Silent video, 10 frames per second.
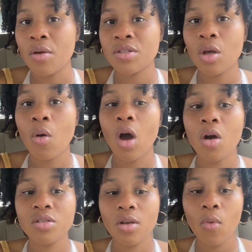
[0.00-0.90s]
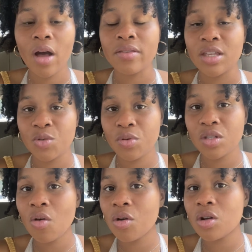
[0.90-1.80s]
So also while this was
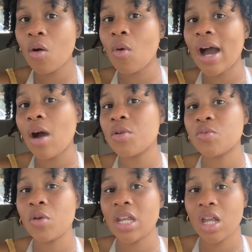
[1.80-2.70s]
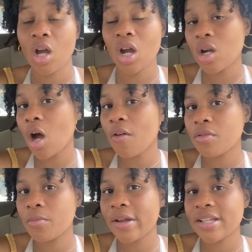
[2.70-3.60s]
going on, while I was weaning her off the
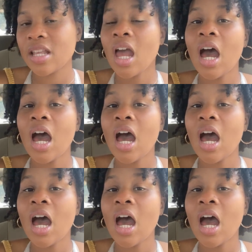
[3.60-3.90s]
breast,